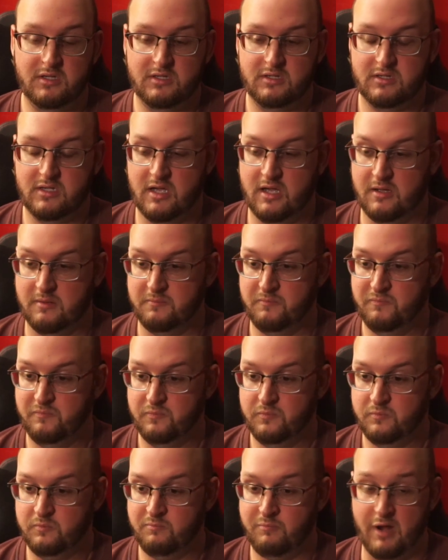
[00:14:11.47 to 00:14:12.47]
Um,
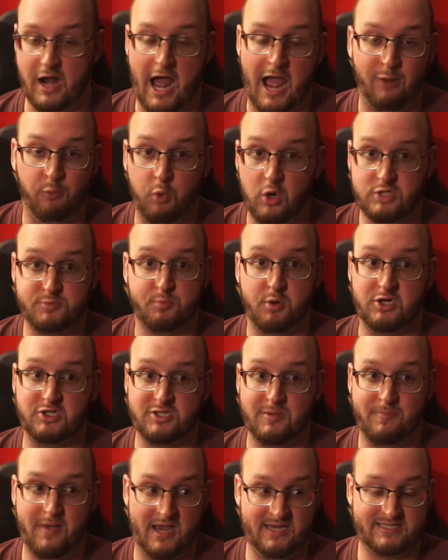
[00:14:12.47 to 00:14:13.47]
but I wish Preach the
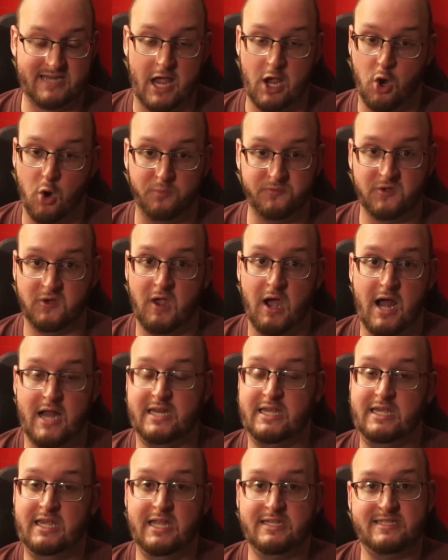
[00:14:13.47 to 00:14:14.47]
best. I hope to God
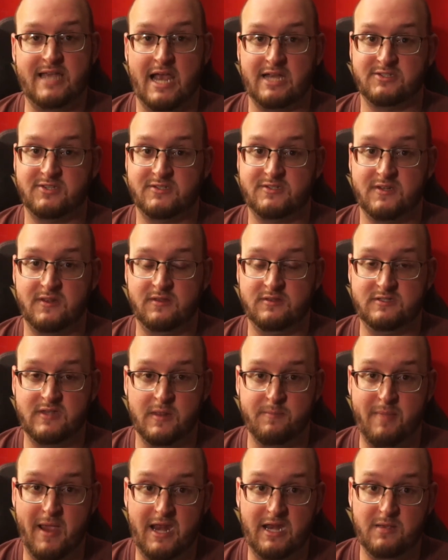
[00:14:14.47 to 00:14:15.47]
he gets access to, to the
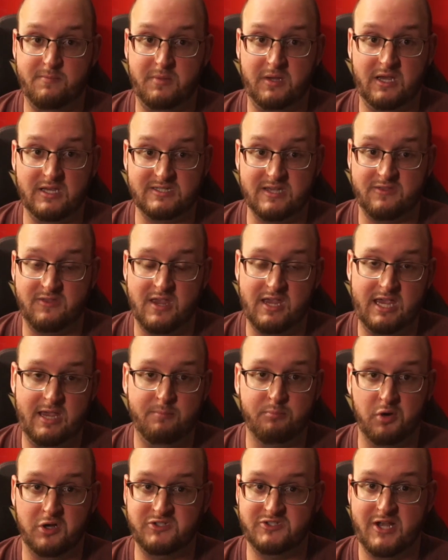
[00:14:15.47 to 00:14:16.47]
beta because I think he
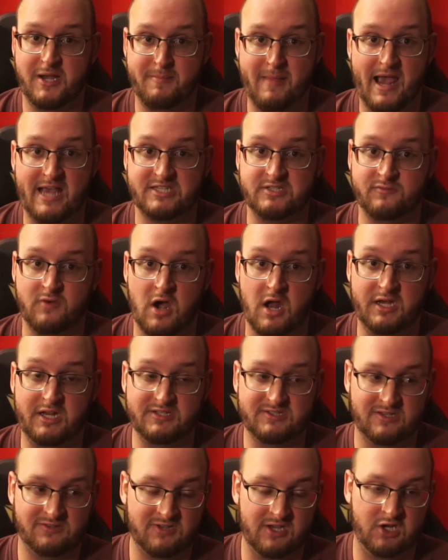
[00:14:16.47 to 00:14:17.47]
brings in a massive audience.
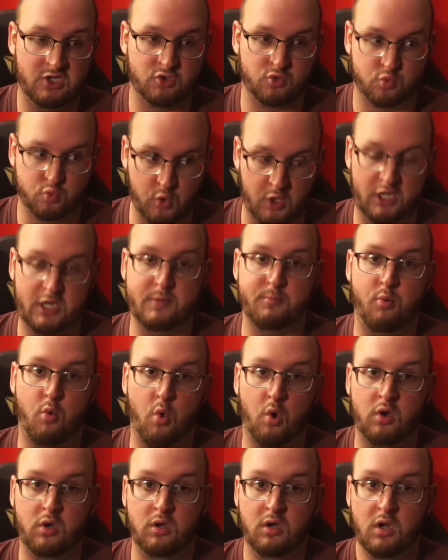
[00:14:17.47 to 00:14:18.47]
I think it's really
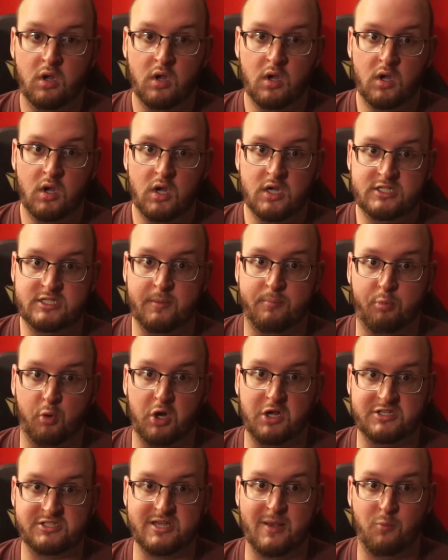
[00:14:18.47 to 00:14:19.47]
important to
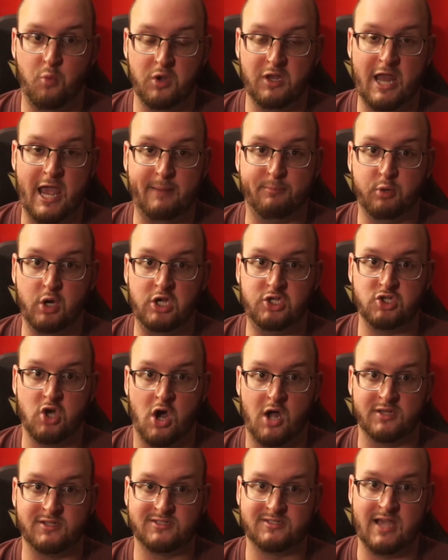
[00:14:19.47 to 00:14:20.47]
bring someone like Preach
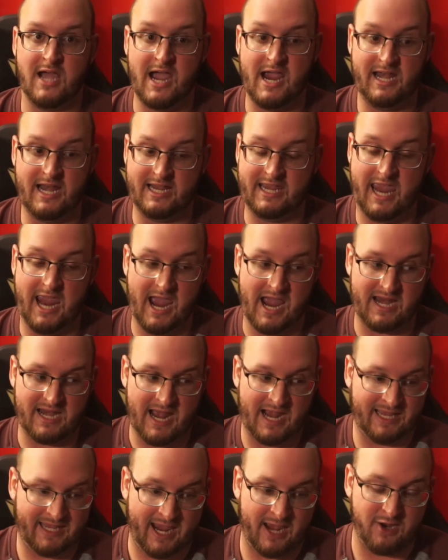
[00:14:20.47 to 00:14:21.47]
on side. I can't I
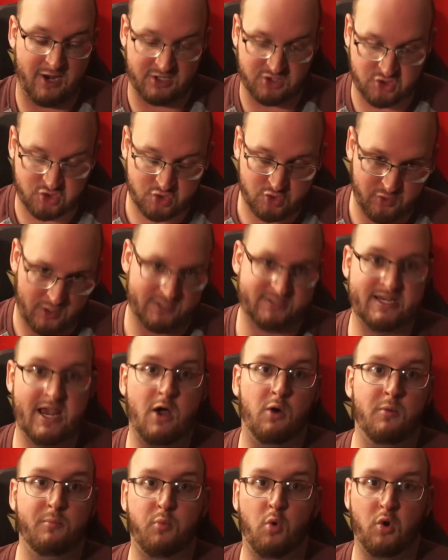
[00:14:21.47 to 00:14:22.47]
cannot stress how
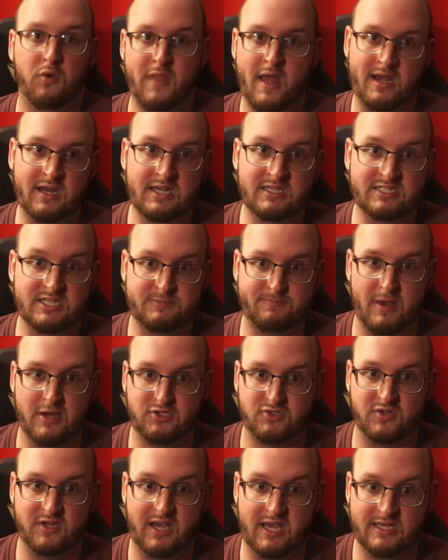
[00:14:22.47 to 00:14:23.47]
important that is,
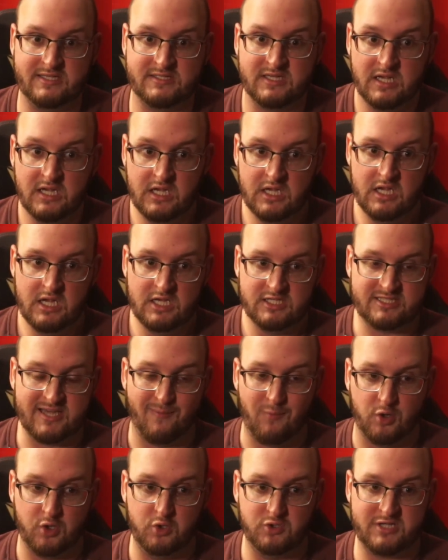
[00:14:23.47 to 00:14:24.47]
especially as
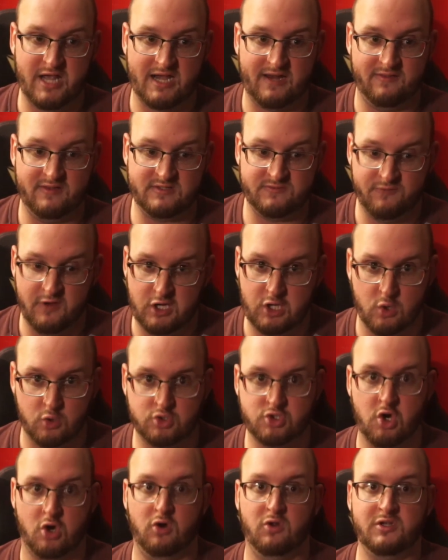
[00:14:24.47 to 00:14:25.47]
someone who's kind of this video
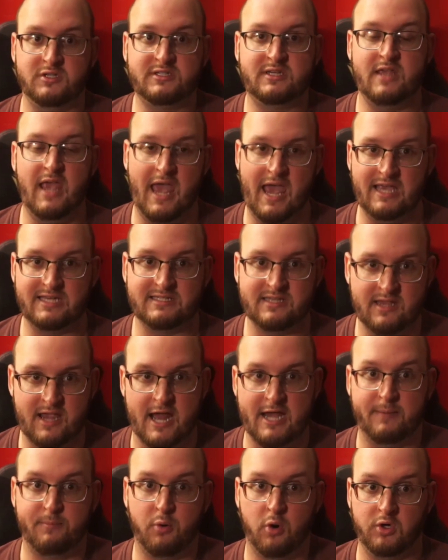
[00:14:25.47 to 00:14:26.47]
journalist esque kind
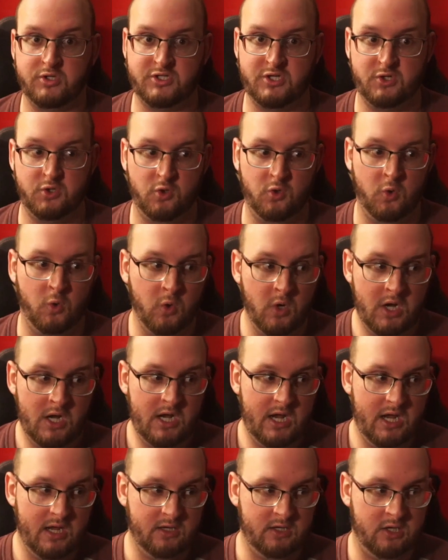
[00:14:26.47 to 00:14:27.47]
of person who,
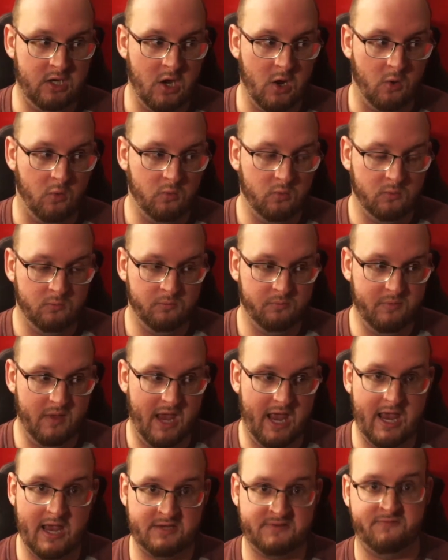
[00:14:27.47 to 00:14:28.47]
you know,
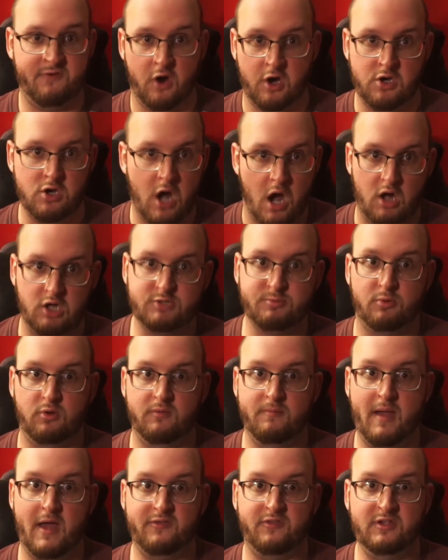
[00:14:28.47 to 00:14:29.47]
is very knowledgeable
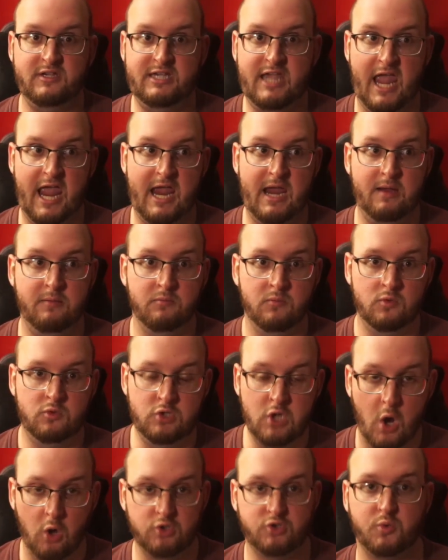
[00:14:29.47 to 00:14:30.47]
about the game,
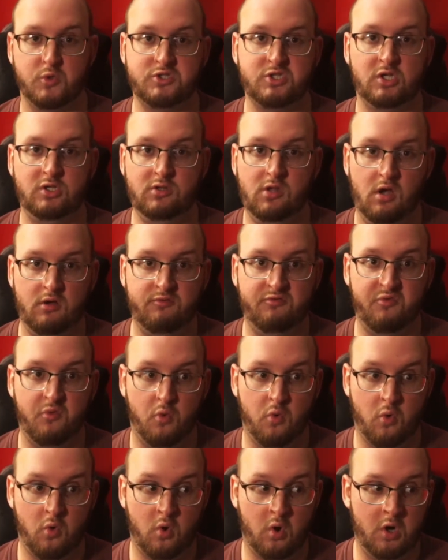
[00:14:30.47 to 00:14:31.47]
knows what to look
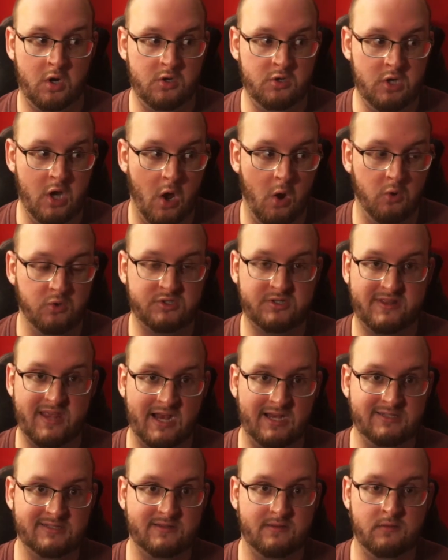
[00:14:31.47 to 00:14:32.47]
for, knows
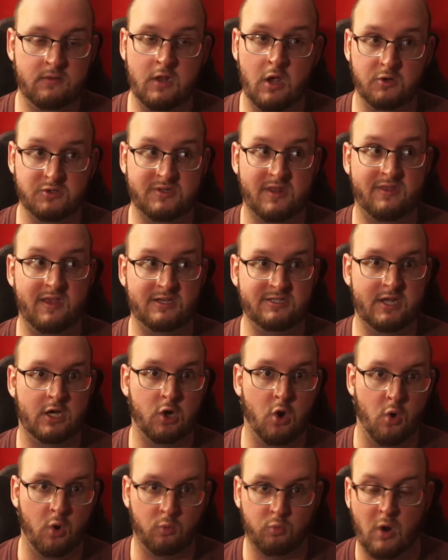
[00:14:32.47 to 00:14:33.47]
things, knows the things that are
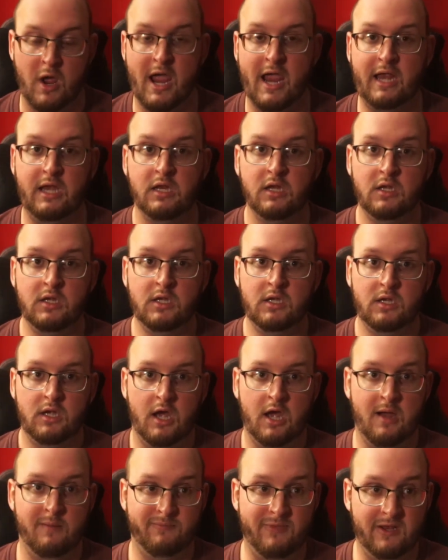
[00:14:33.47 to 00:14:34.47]
going right,
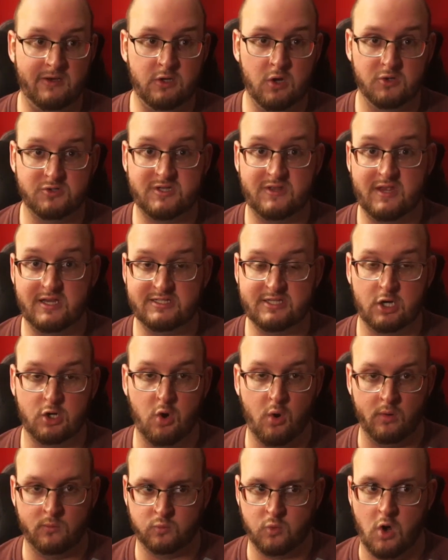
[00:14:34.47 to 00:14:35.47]
um, th- knows the things that are
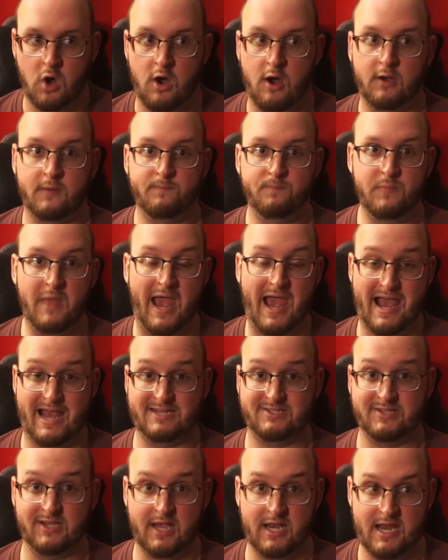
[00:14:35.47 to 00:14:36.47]
going wrong,
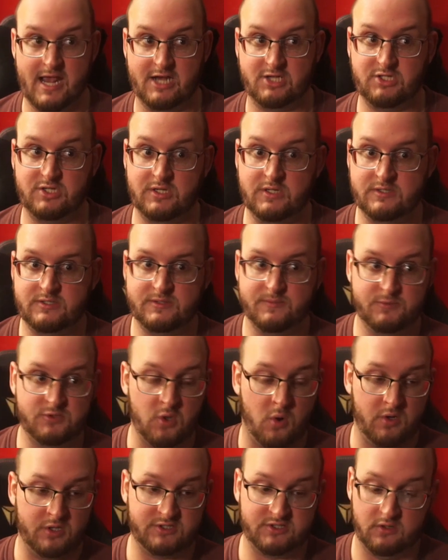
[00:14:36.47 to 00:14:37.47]
has the connections, so
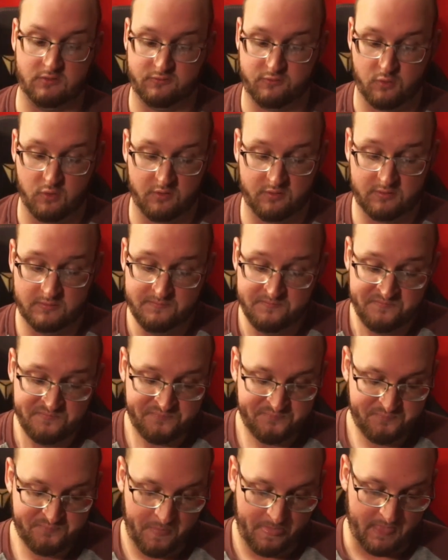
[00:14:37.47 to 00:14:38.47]
on and so
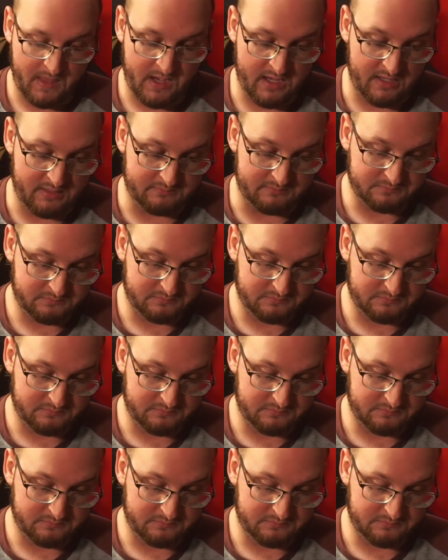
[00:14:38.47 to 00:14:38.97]
forth. Um,